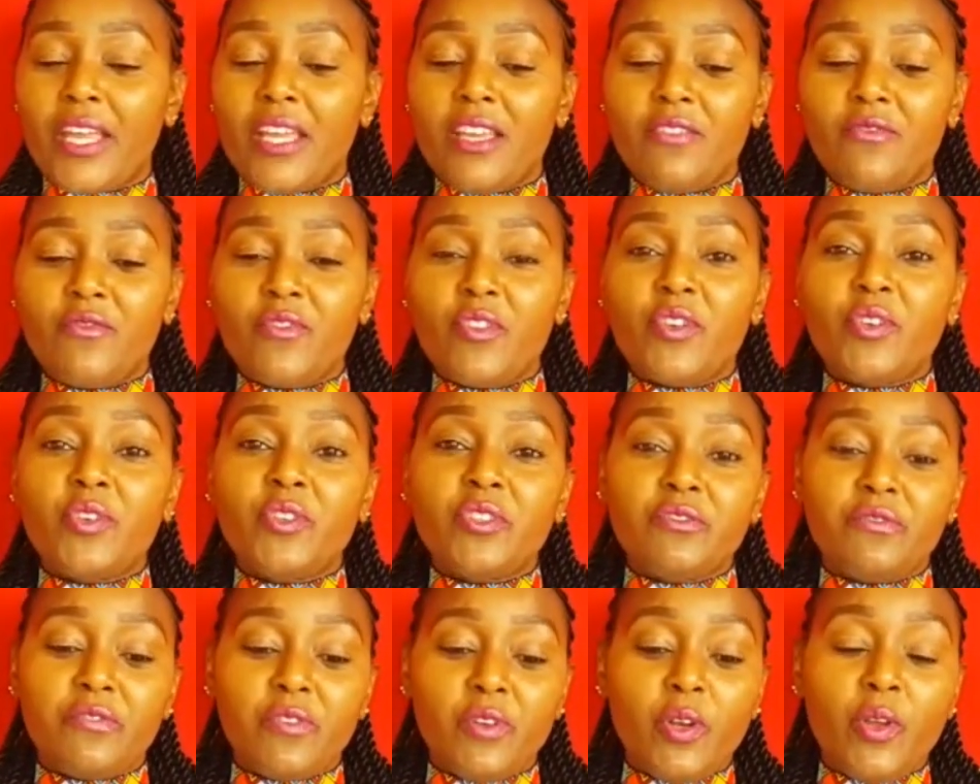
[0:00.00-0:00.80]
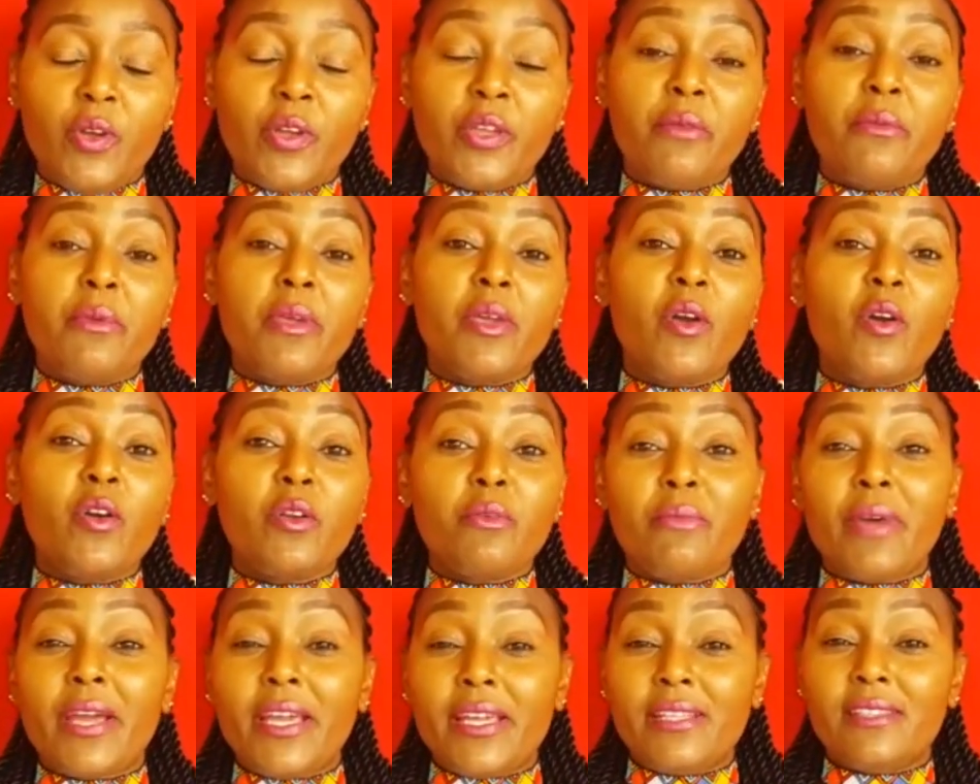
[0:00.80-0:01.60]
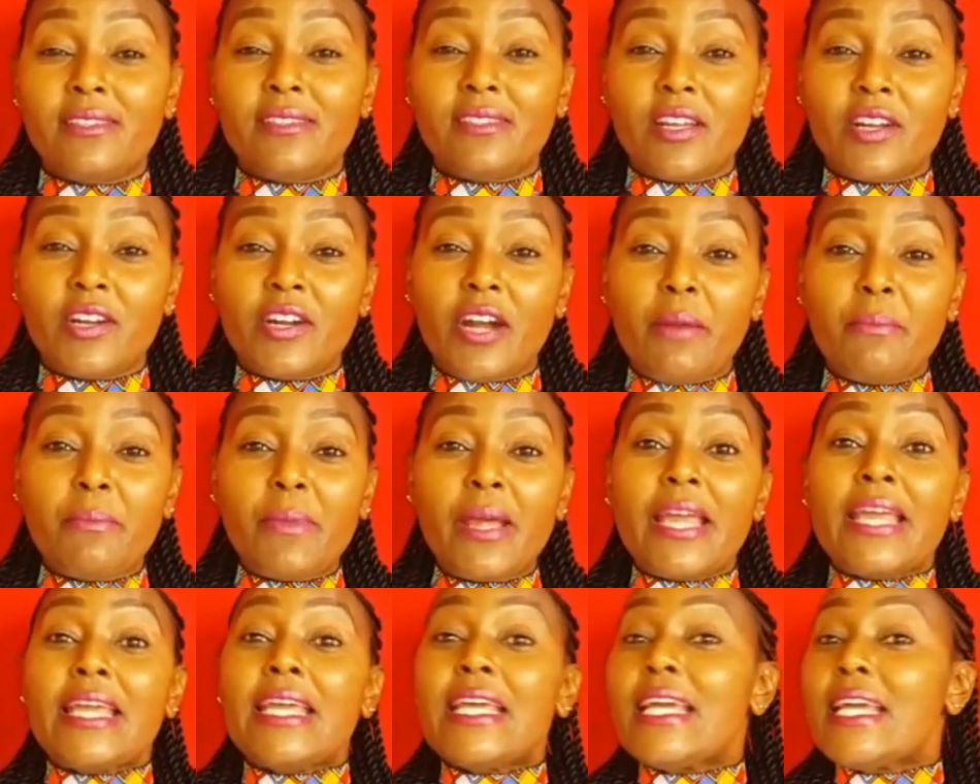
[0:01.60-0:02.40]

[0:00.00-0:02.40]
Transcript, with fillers: If you're not following me on my Instagram,